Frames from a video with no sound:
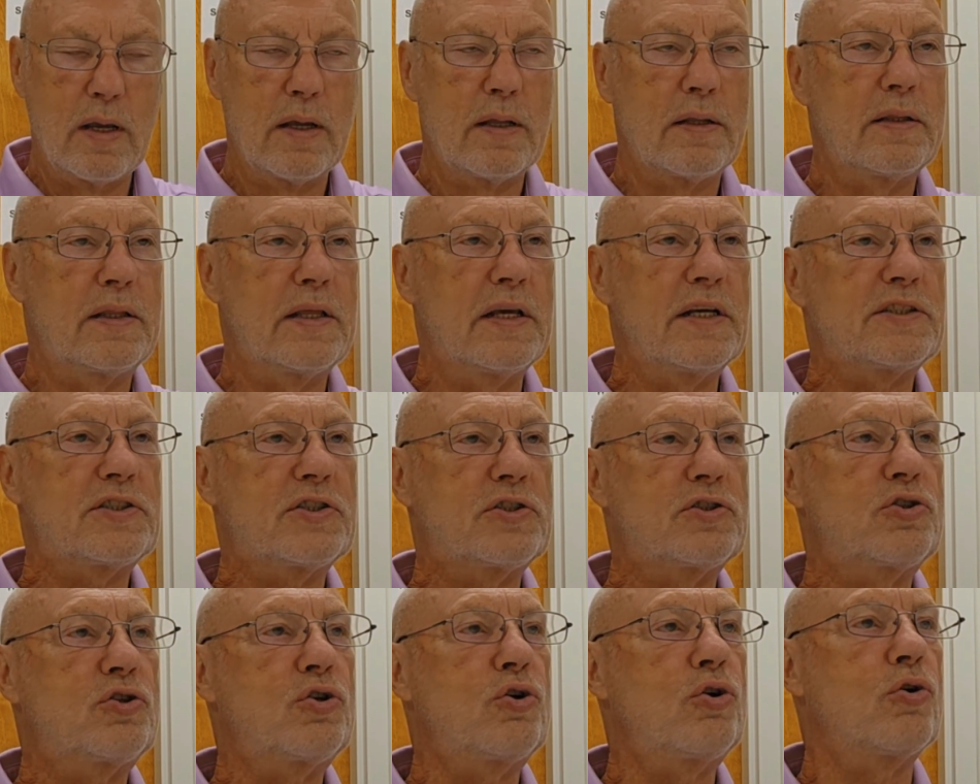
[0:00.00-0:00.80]
This
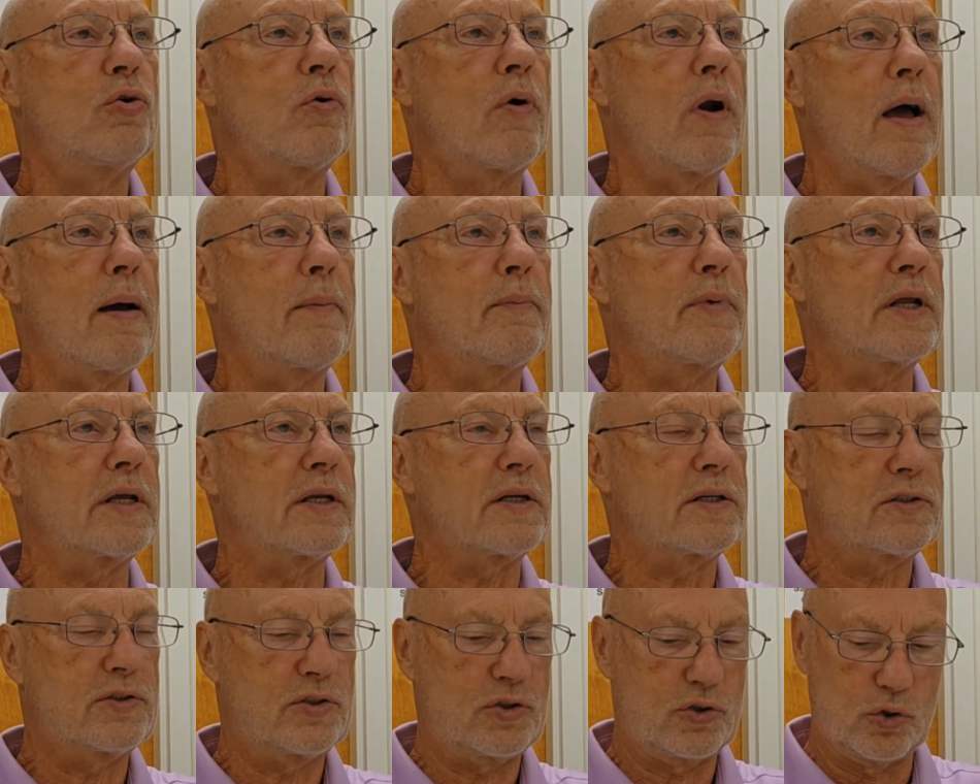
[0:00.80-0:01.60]

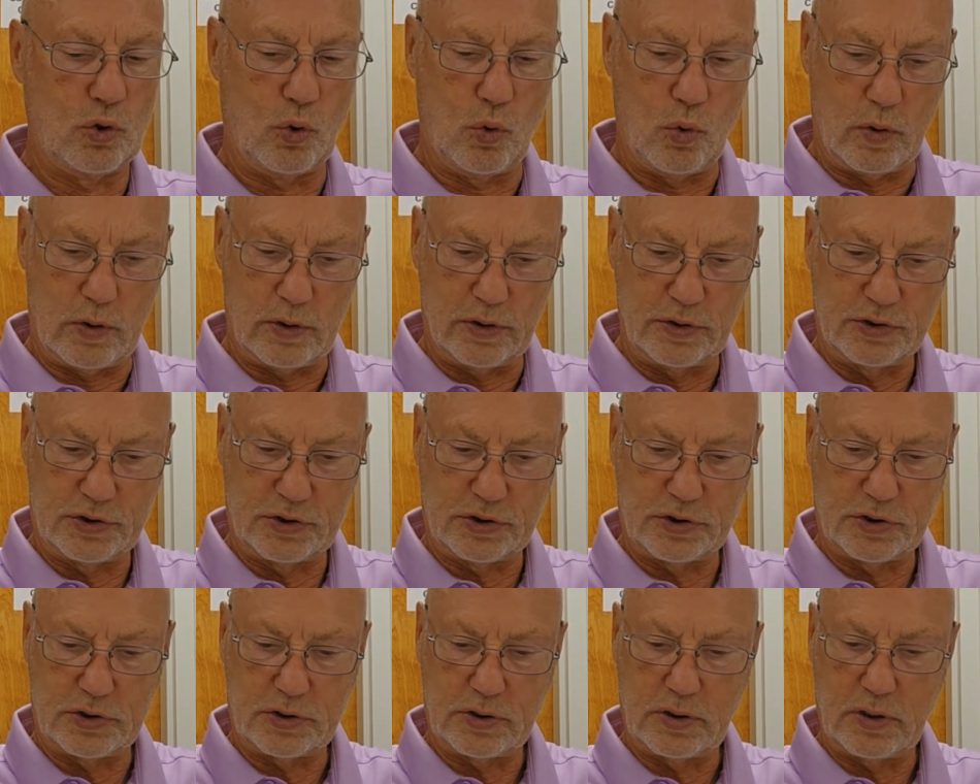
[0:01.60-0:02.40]
Deuteronomic
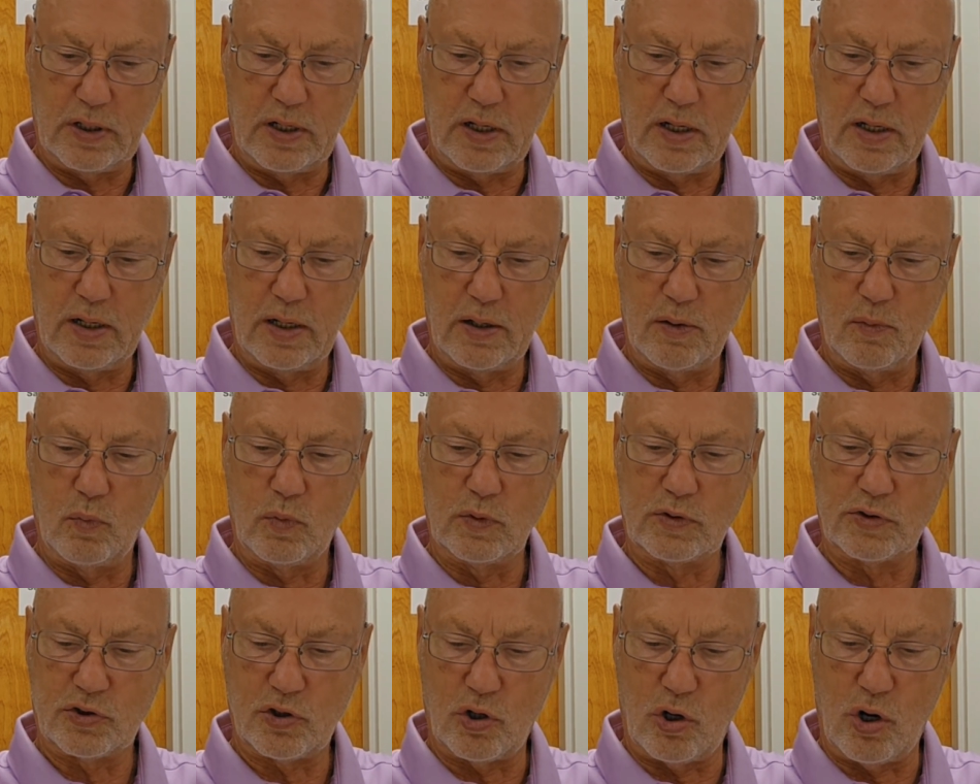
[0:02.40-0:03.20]
source
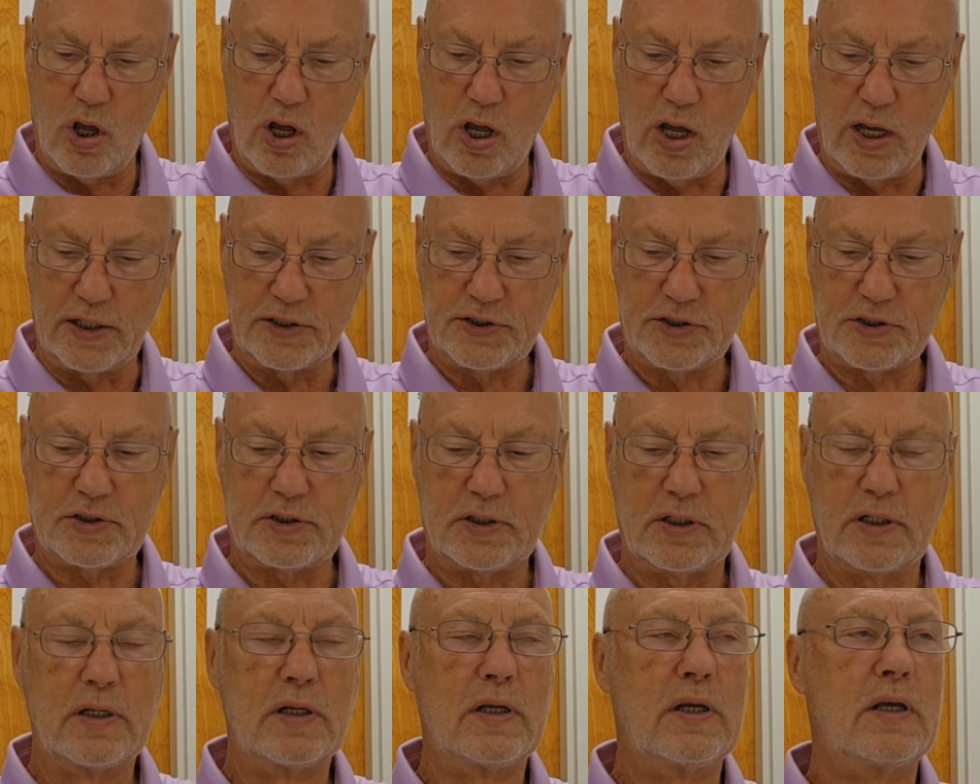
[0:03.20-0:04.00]
was lost,
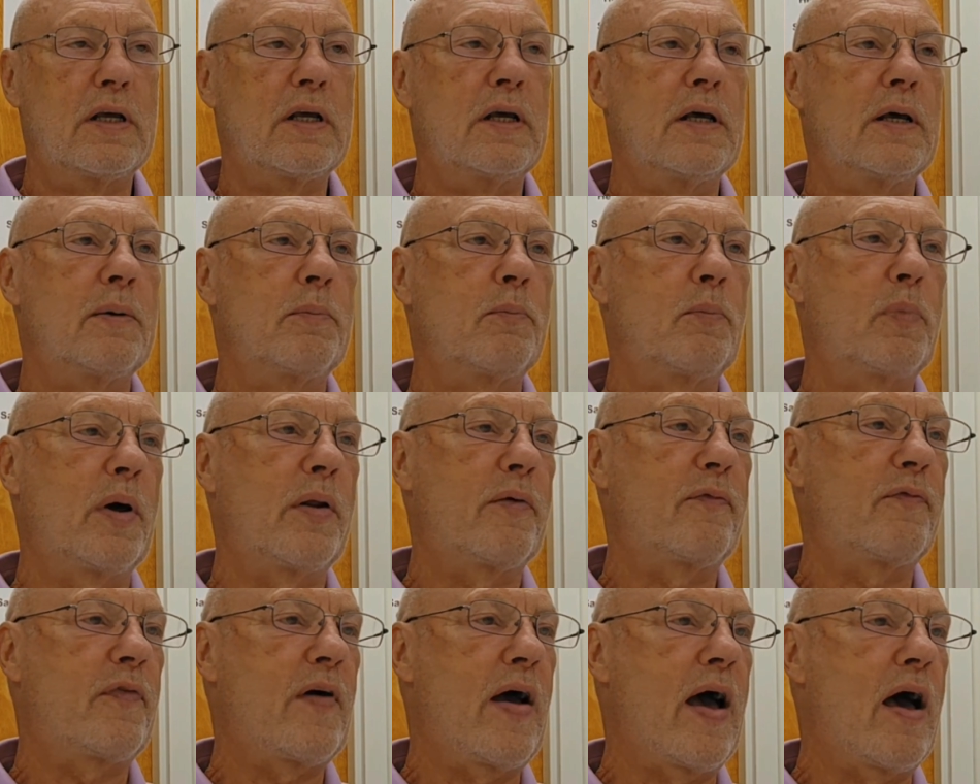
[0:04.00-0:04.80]

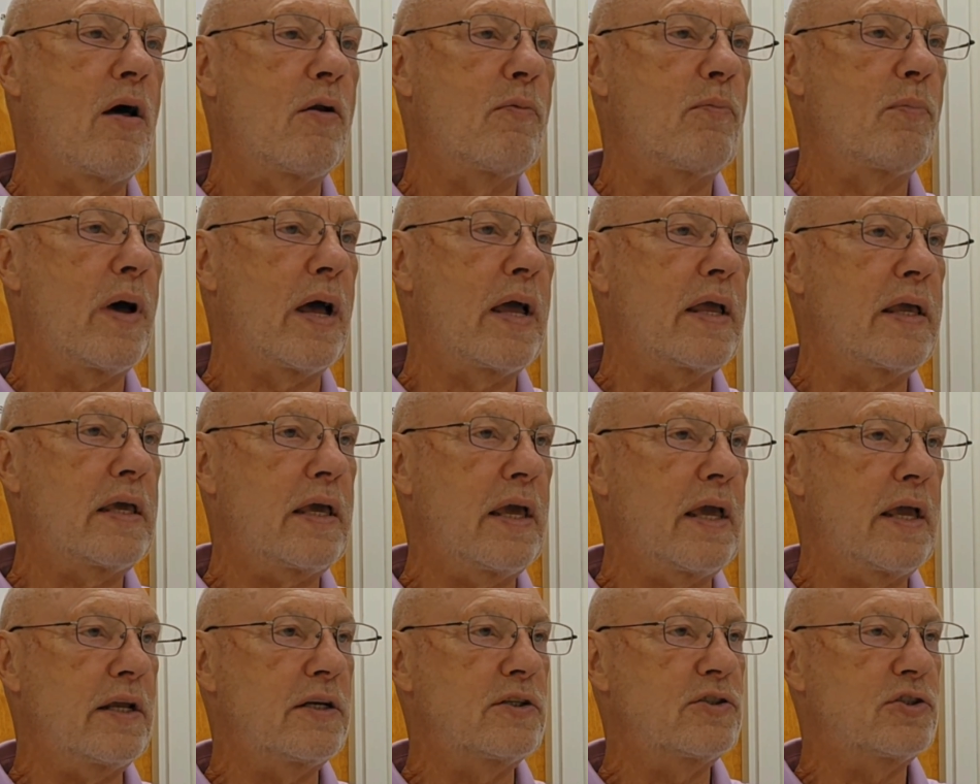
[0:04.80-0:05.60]
but found by
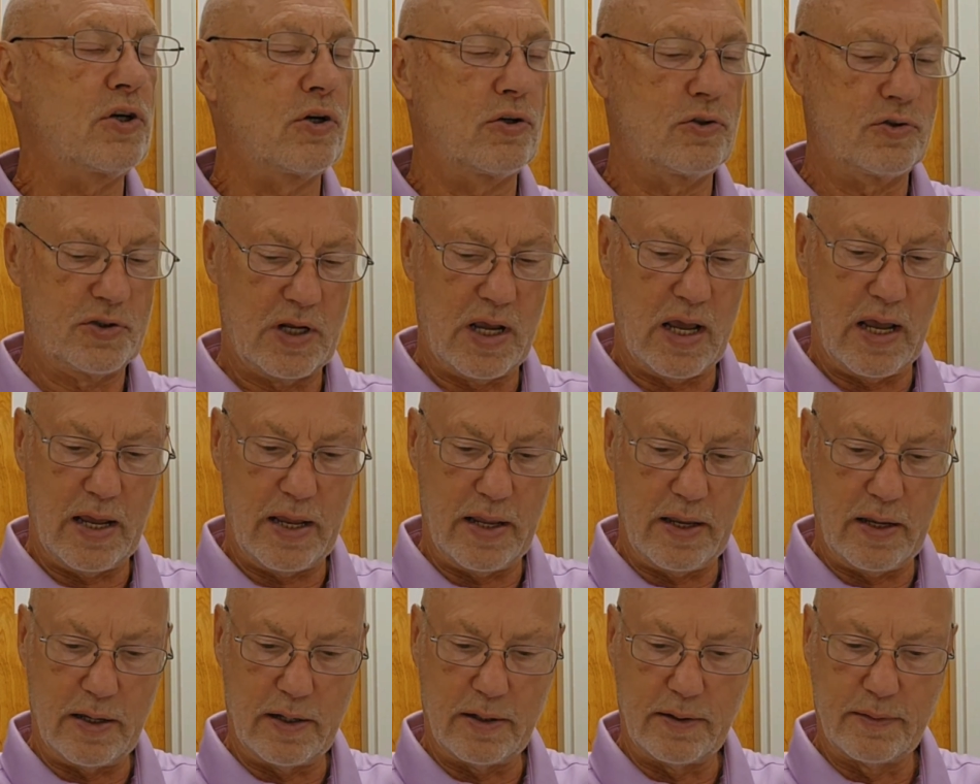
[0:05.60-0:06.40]
King
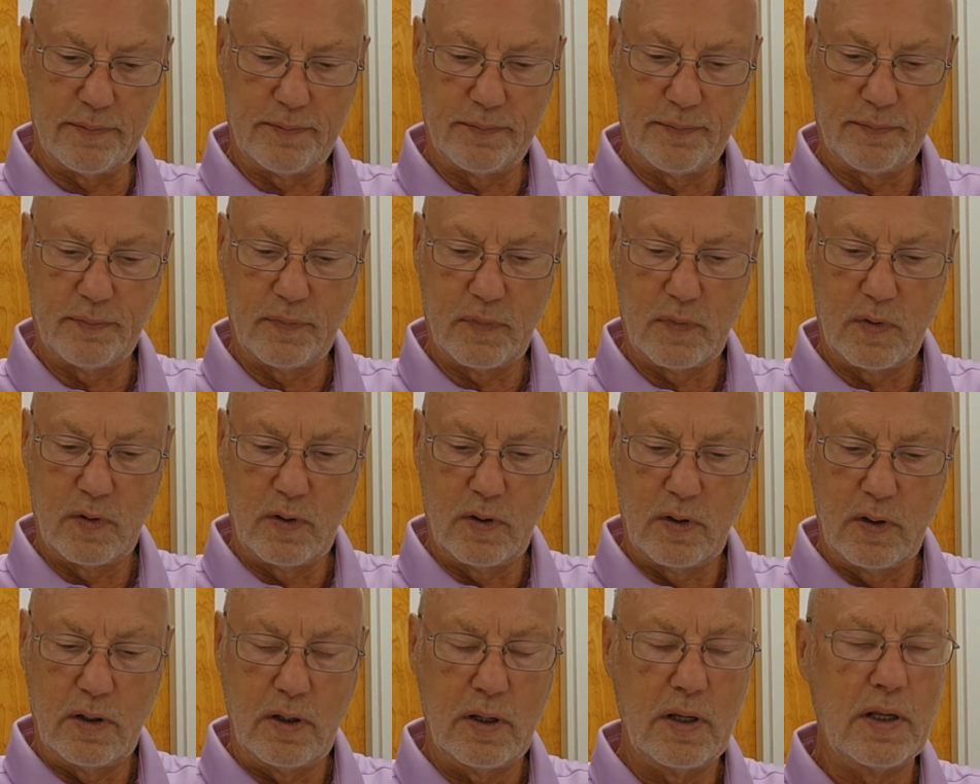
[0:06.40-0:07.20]
Josiah
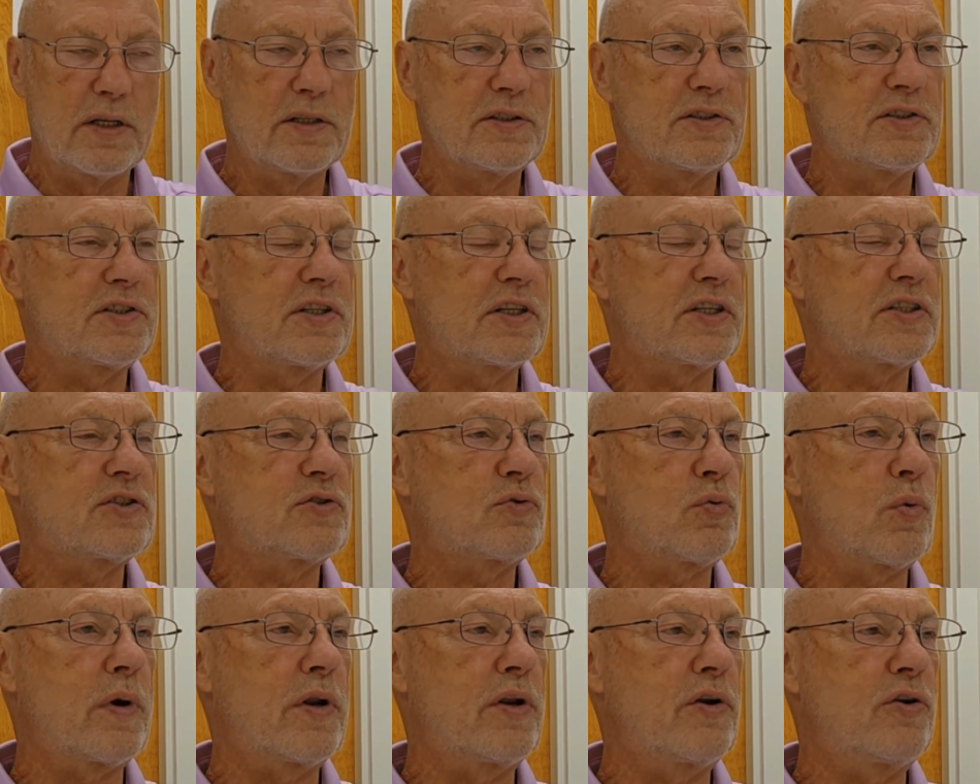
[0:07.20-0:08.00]
in
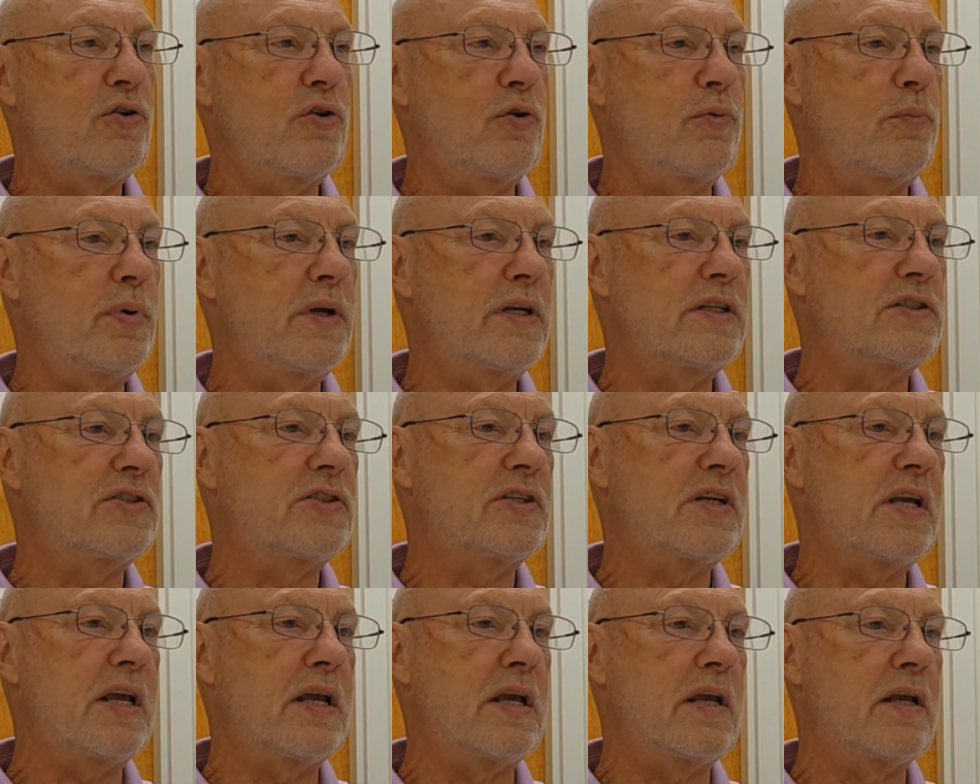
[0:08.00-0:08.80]
622
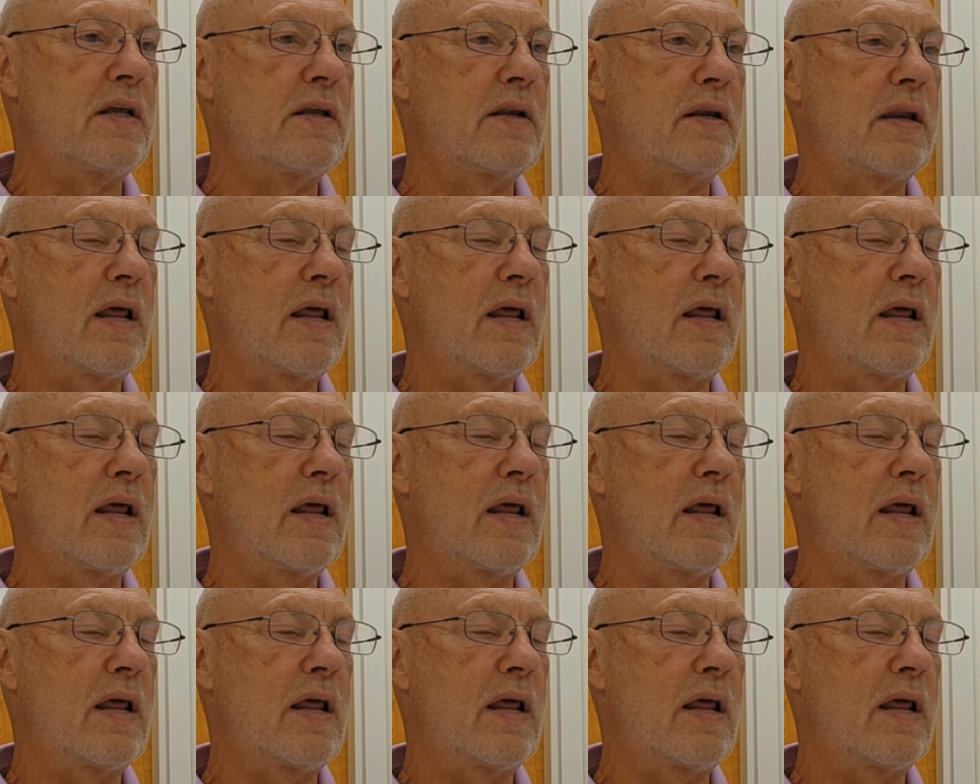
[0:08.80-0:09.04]
BC.